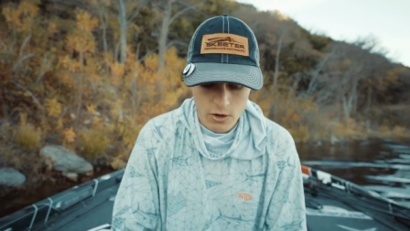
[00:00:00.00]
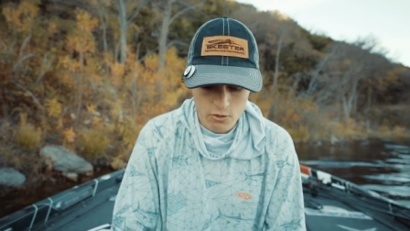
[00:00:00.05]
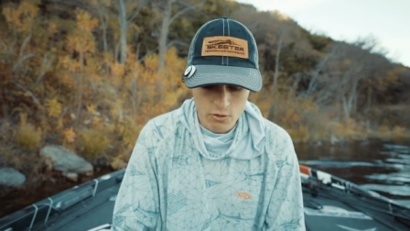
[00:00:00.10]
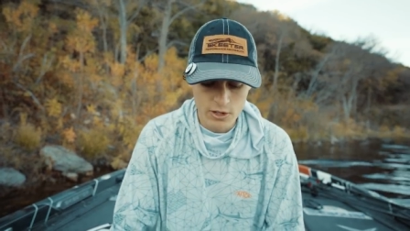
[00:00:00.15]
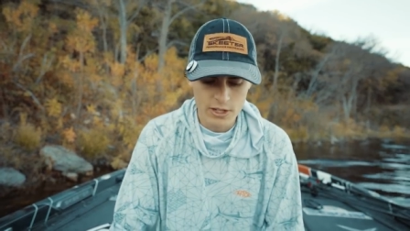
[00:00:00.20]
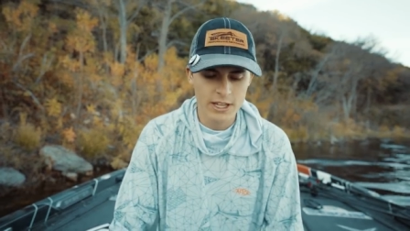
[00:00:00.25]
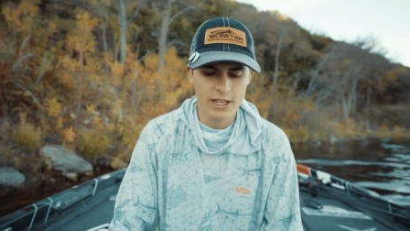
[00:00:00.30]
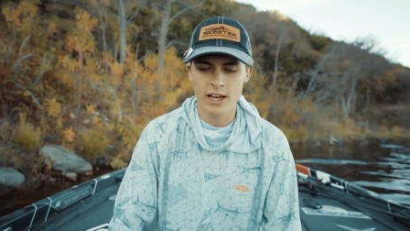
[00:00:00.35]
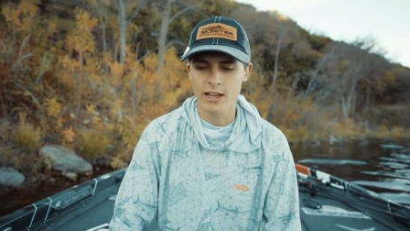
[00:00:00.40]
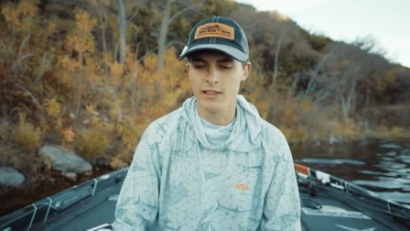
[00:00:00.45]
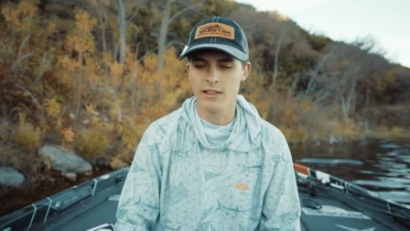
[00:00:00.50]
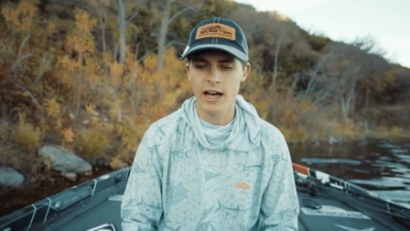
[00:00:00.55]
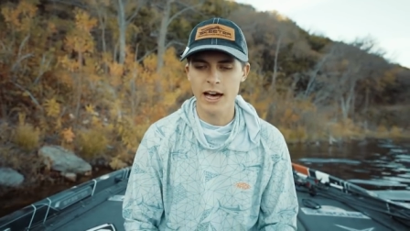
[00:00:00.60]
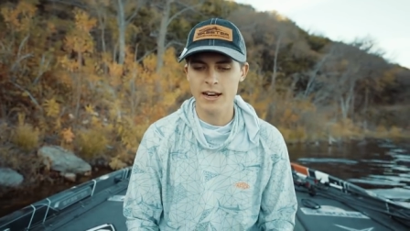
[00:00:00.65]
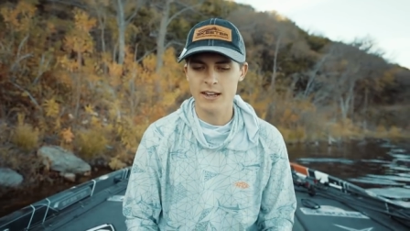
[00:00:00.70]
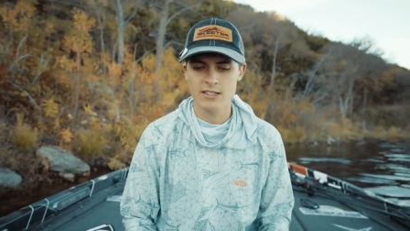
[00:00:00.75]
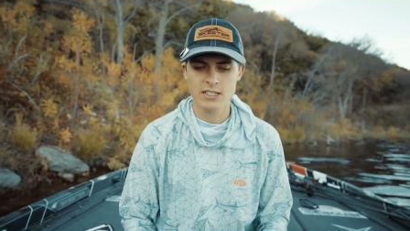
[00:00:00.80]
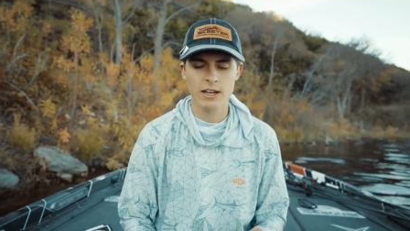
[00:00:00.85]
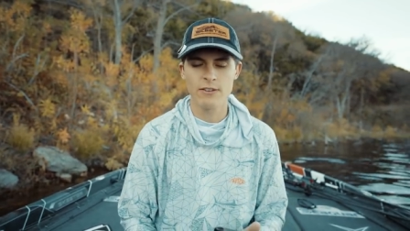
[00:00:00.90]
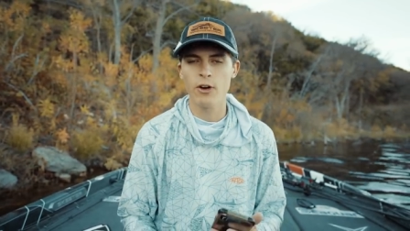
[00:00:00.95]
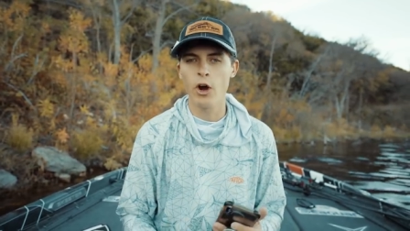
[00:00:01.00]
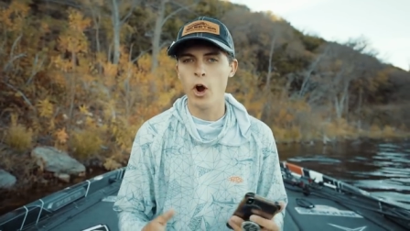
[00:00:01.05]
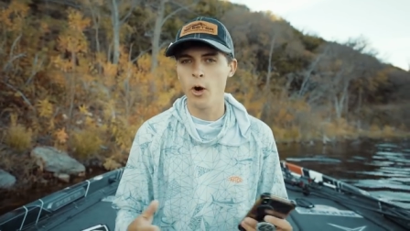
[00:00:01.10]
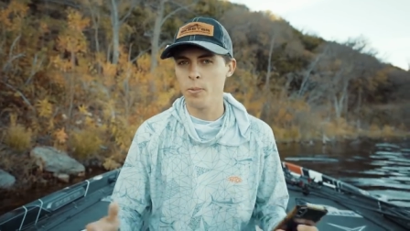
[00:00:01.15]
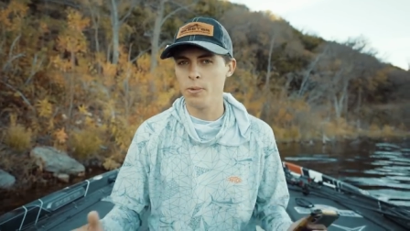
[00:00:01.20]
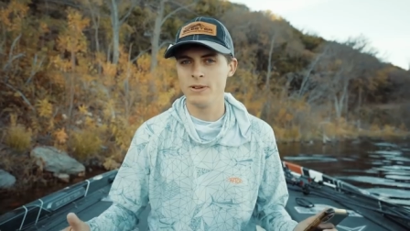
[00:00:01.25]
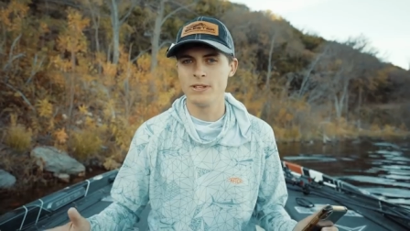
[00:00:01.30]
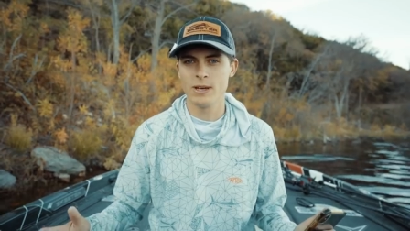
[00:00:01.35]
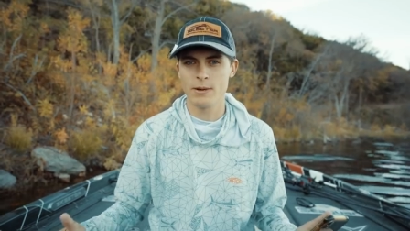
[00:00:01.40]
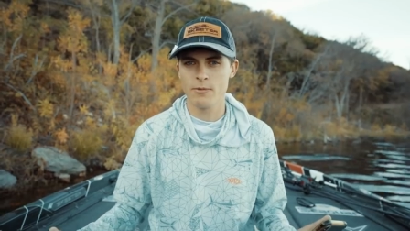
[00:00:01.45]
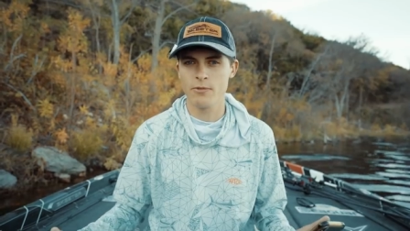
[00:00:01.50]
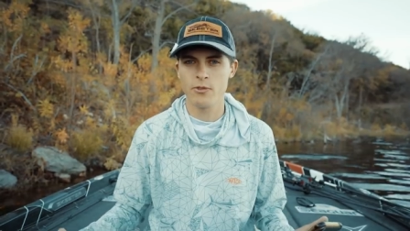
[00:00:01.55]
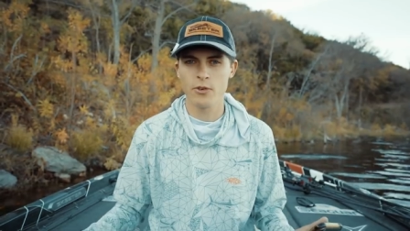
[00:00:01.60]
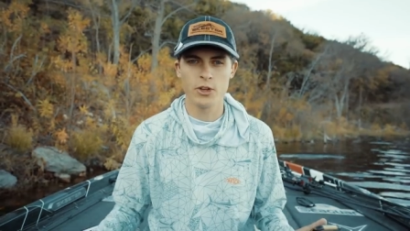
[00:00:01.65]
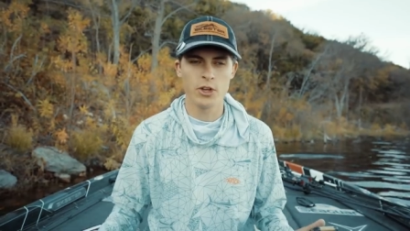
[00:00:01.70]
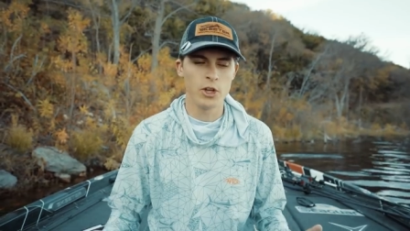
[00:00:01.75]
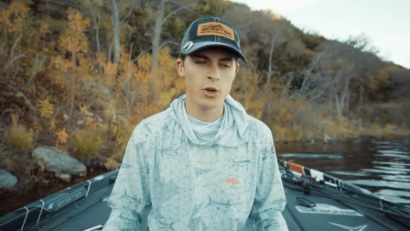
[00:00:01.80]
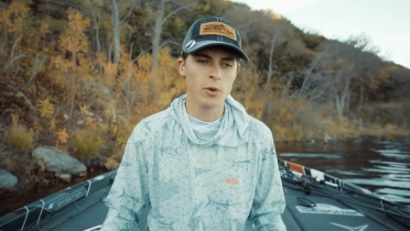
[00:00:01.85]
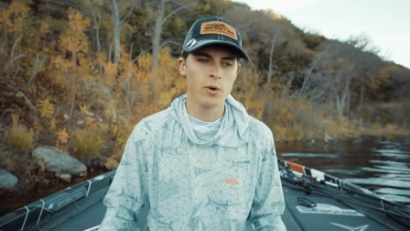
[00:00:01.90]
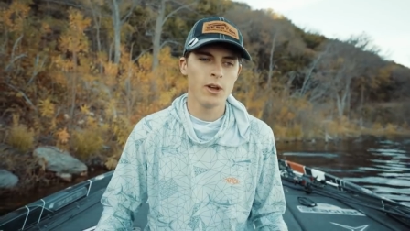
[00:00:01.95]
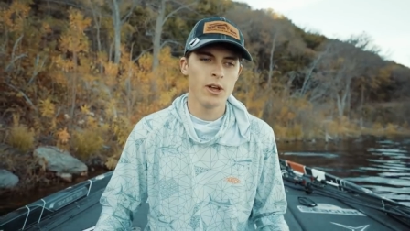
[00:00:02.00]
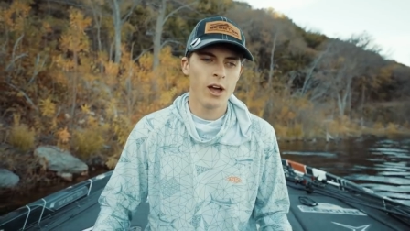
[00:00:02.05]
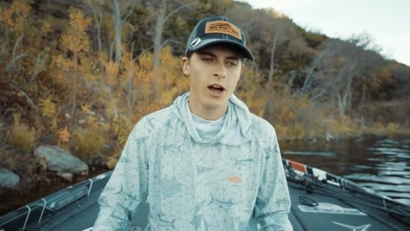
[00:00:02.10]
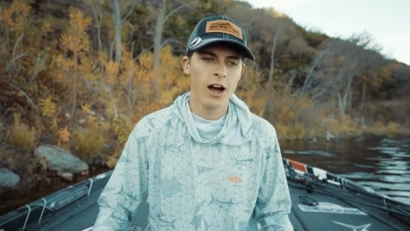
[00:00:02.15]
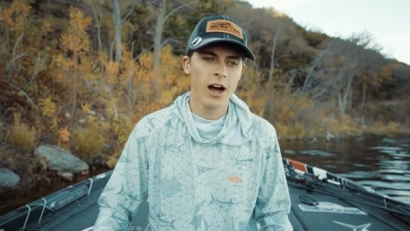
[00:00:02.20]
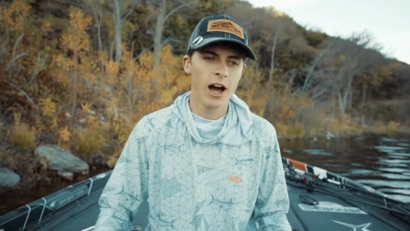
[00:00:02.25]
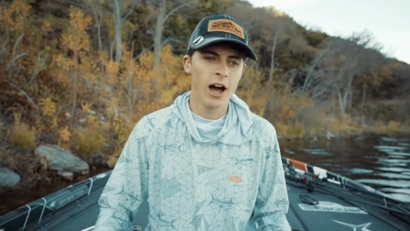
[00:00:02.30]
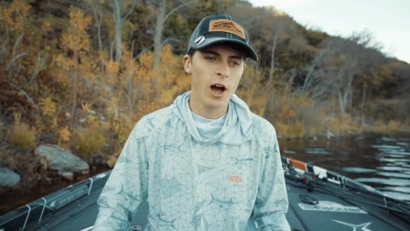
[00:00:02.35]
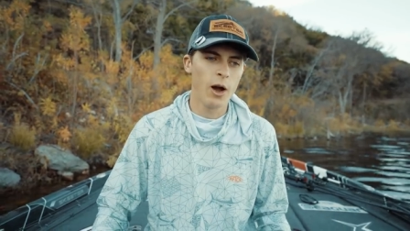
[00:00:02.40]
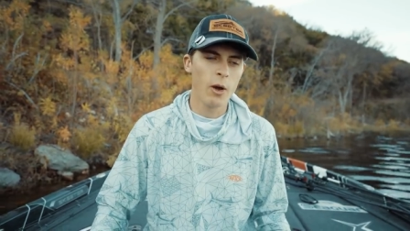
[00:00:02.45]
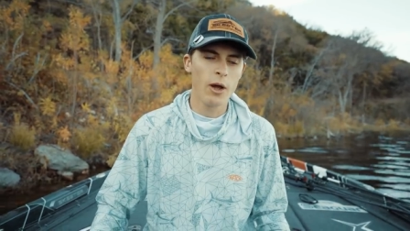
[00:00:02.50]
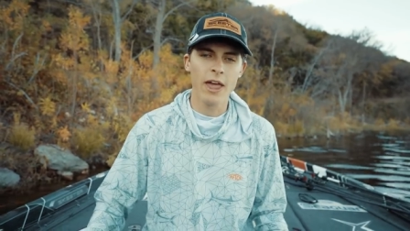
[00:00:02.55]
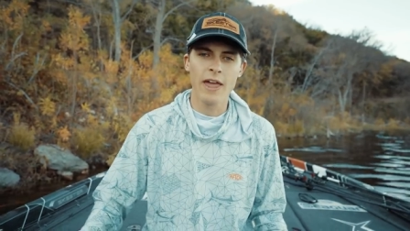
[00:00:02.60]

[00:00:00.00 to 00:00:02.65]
Really, a lot of stuff opens up for you uh,